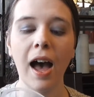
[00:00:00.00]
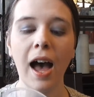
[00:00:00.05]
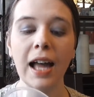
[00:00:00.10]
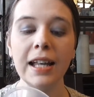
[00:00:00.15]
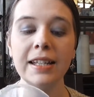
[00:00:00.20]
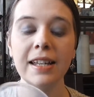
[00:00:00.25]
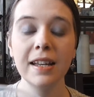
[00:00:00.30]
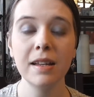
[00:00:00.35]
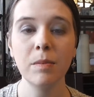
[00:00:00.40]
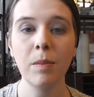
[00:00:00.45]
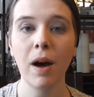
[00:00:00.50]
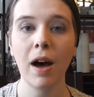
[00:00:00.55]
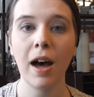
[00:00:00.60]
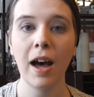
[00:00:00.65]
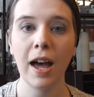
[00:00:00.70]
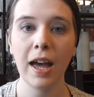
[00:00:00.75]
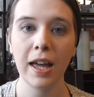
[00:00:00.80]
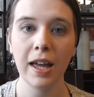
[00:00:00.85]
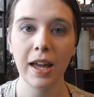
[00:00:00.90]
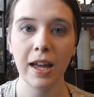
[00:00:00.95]
I did
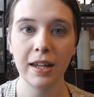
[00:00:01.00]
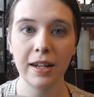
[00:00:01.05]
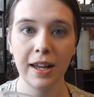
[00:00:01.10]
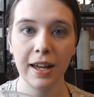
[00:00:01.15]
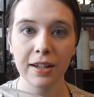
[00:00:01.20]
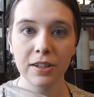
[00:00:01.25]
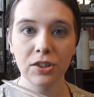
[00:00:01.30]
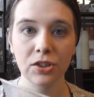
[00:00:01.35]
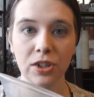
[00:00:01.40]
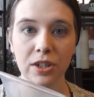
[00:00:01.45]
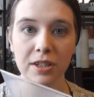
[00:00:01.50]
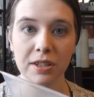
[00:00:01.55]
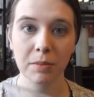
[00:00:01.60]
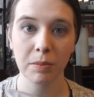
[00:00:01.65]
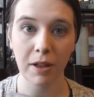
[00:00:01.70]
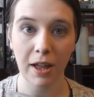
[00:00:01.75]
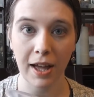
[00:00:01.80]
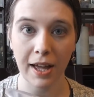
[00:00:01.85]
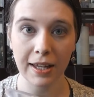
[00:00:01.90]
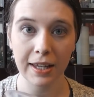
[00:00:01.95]
buy an extra
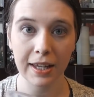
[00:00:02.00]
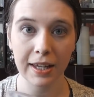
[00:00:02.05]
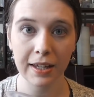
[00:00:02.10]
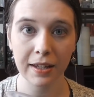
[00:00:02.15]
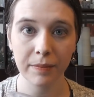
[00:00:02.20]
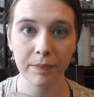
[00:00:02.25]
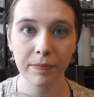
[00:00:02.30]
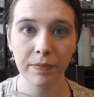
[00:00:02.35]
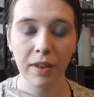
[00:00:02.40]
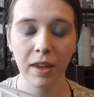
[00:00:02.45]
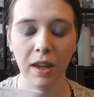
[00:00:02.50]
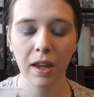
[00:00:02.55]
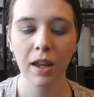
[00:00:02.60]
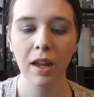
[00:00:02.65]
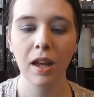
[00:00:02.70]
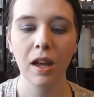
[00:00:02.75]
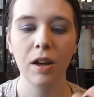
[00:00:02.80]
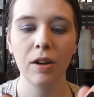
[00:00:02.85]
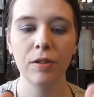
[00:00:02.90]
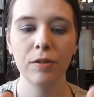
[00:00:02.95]
supply kit
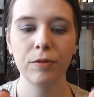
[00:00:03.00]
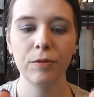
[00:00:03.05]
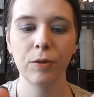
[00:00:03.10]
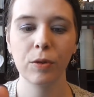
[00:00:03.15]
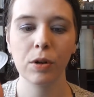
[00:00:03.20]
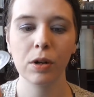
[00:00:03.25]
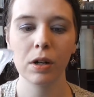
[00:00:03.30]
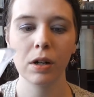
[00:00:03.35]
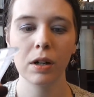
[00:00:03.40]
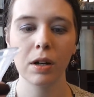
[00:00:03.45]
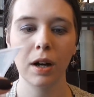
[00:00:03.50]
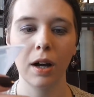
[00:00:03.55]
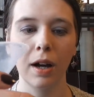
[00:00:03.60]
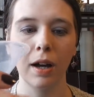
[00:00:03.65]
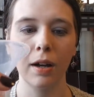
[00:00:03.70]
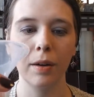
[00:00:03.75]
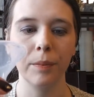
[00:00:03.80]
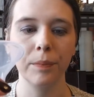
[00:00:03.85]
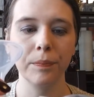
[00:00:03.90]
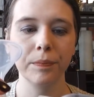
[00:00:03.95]
for
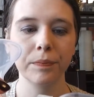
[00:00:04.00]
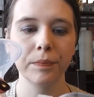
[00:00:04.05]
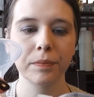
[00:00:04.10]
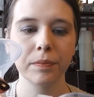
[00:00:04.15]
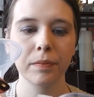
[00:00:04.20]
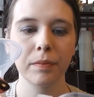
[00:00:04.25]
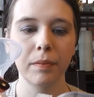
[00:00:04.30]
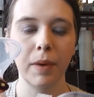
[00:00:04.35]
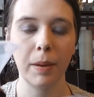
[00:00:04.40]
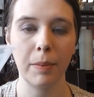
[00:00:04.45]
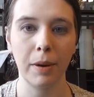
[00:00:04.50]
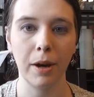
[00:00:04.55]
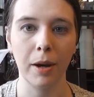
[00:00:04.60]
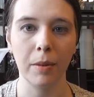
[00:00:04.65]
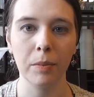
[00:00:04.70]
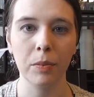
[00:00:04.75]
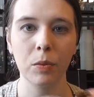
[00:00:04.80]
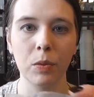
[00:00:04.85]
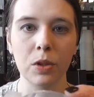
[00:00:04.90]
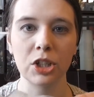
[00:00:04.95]
my
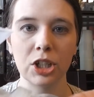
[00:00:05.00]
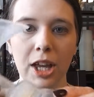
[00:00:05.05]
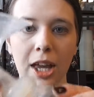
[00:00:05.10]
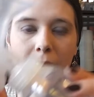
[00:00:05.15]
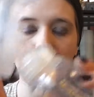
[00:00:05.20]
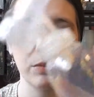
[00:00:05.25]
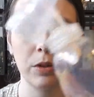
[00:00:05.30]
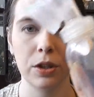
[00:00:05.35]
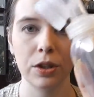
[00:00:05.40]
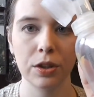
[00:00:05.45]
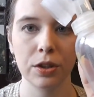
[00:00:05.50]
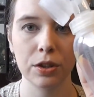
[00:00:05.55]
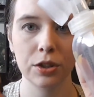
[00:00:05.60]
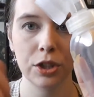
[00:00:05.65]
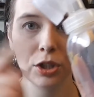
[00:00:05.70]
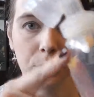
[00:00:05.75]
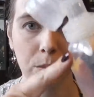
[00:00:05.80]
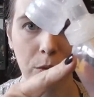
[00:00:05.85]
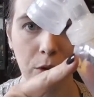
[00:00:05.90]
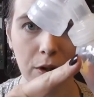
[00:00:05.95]
pump, which came with
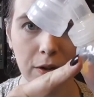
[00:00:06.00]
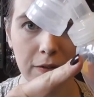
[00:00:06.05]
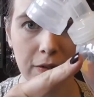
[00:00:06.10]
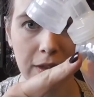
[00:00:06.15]
2 more